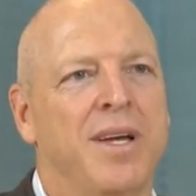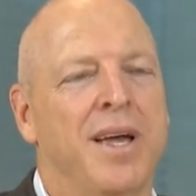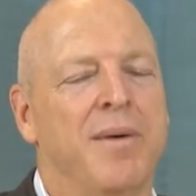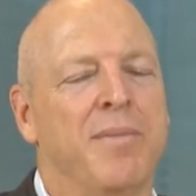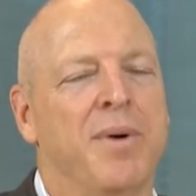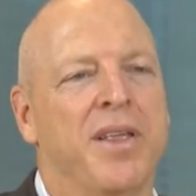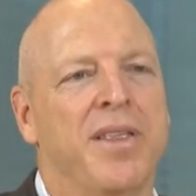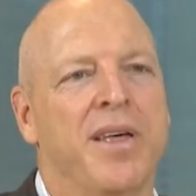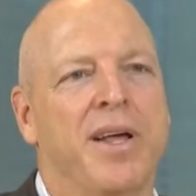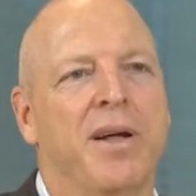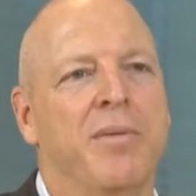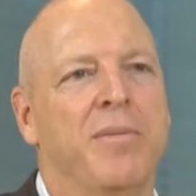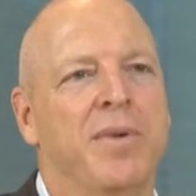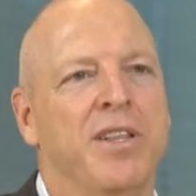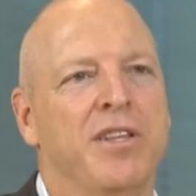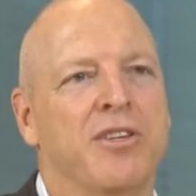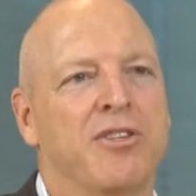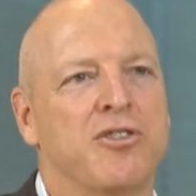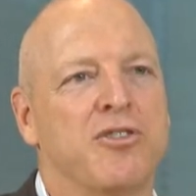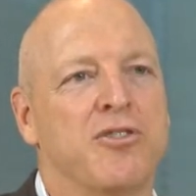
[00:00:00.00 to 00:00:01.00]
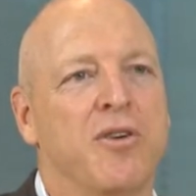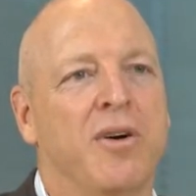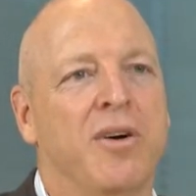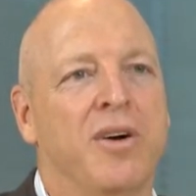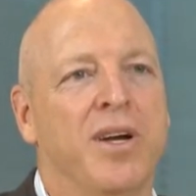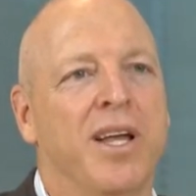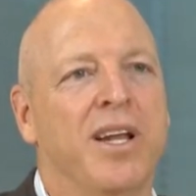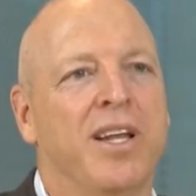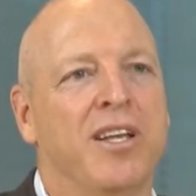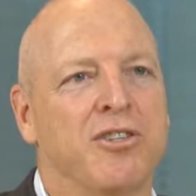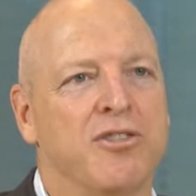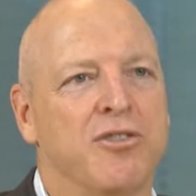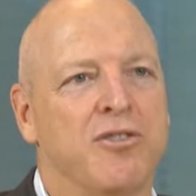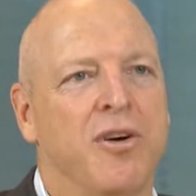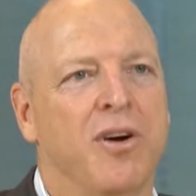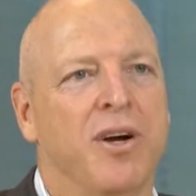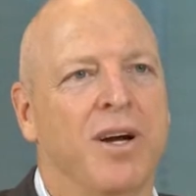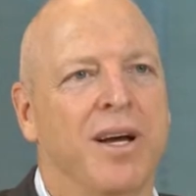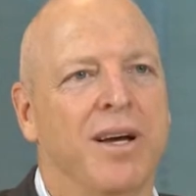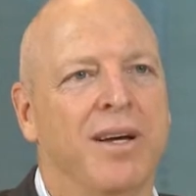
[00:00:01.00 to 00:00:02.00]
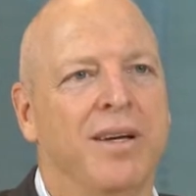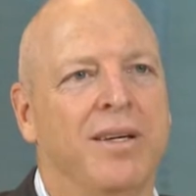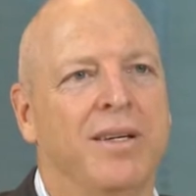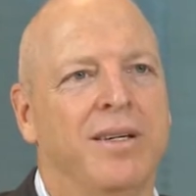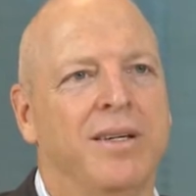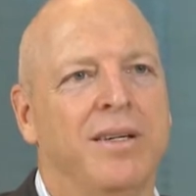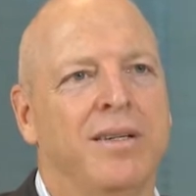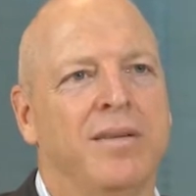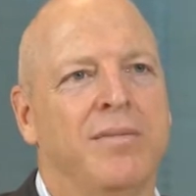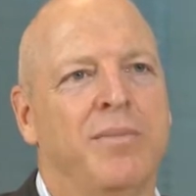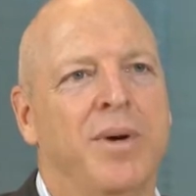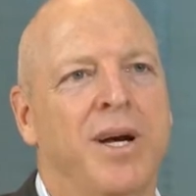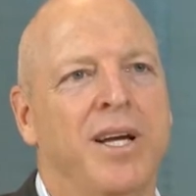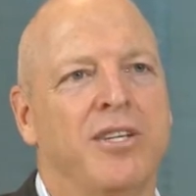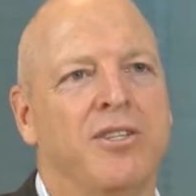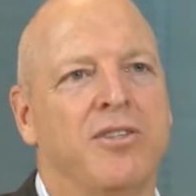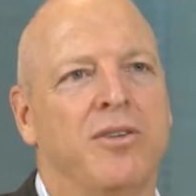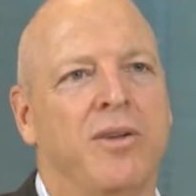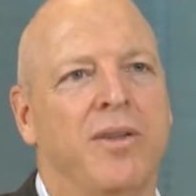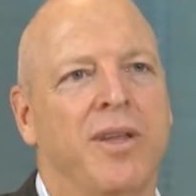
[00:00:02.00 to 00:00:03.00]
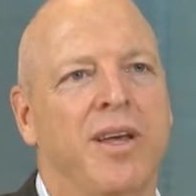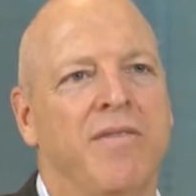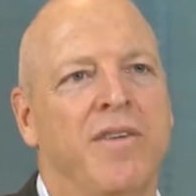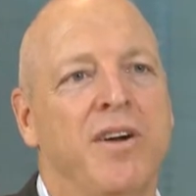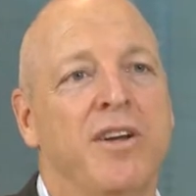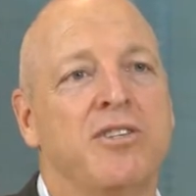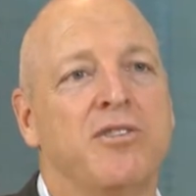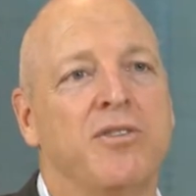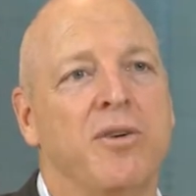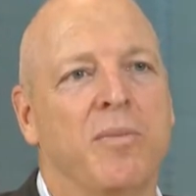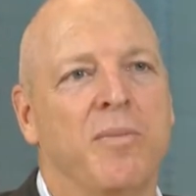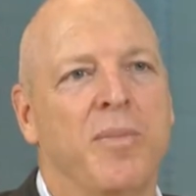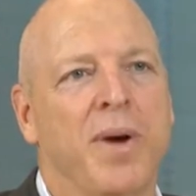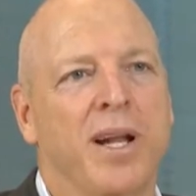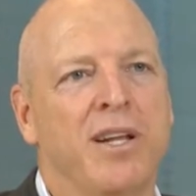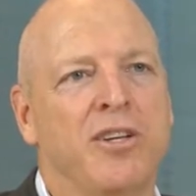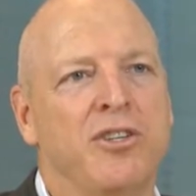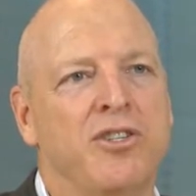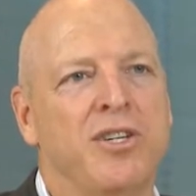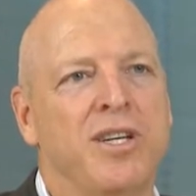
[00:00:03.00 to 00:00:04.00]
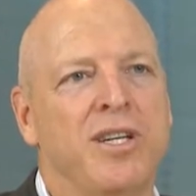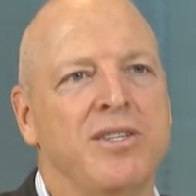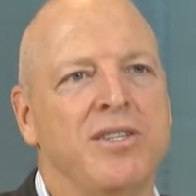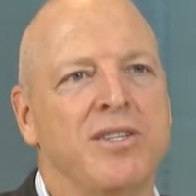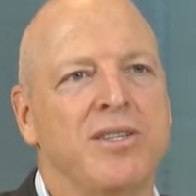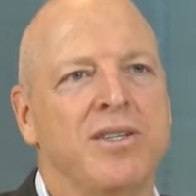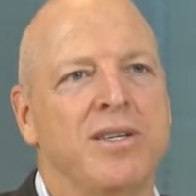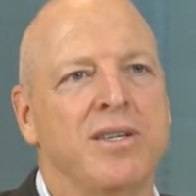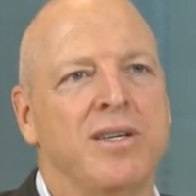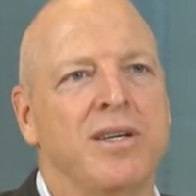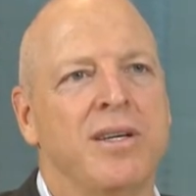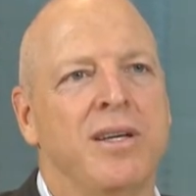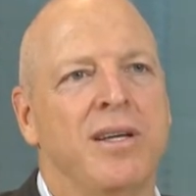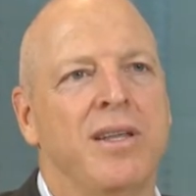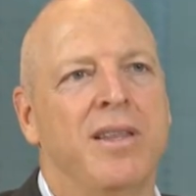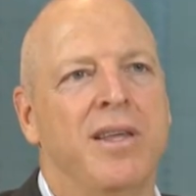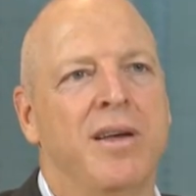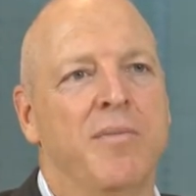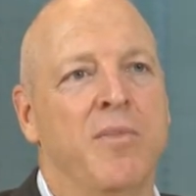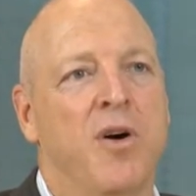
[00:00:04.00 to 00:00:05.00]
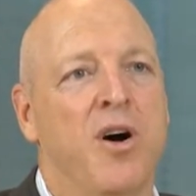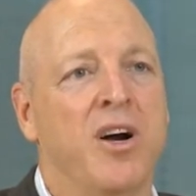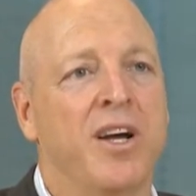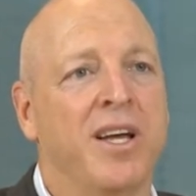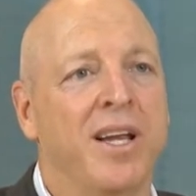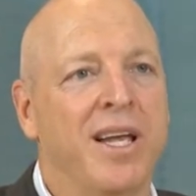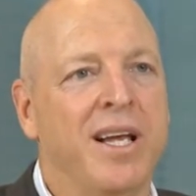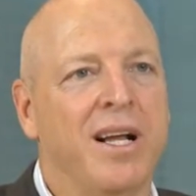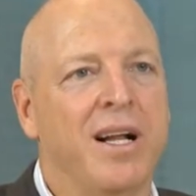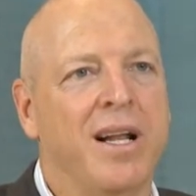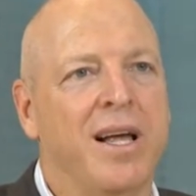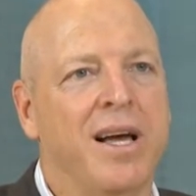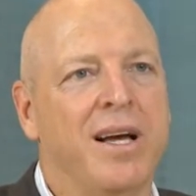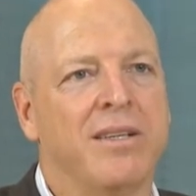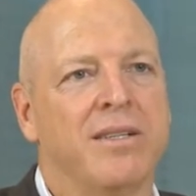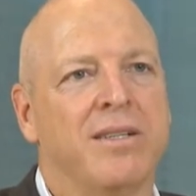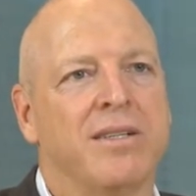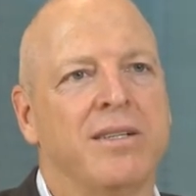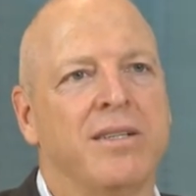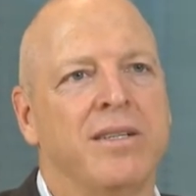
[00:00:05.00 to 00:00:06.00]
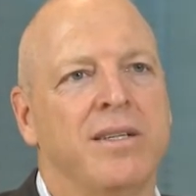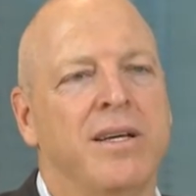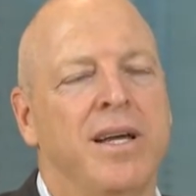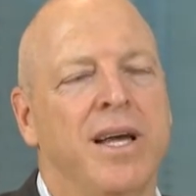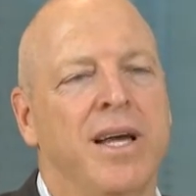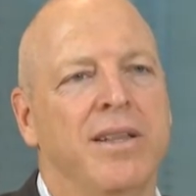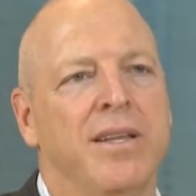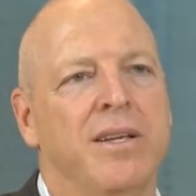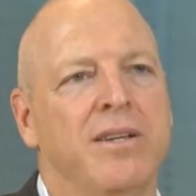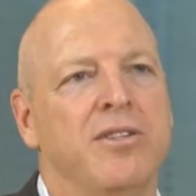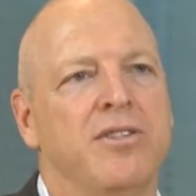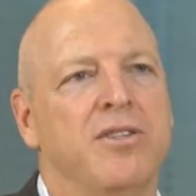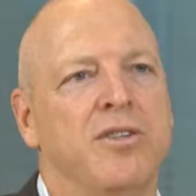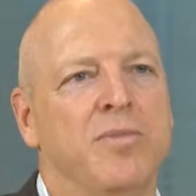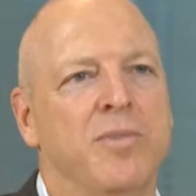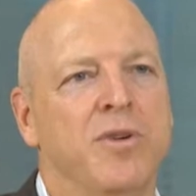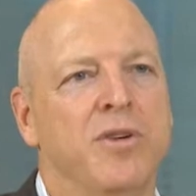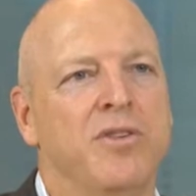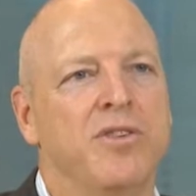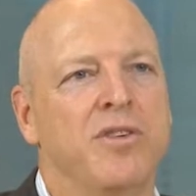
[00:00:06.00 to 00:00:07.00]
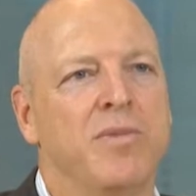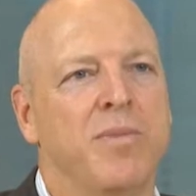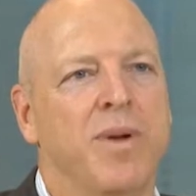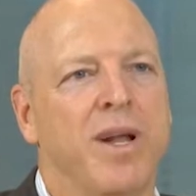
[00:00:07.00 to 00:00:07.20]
And by that, I mean the strong are getting stronger based on their very strong balance sheets, their marketing clout, and their distribution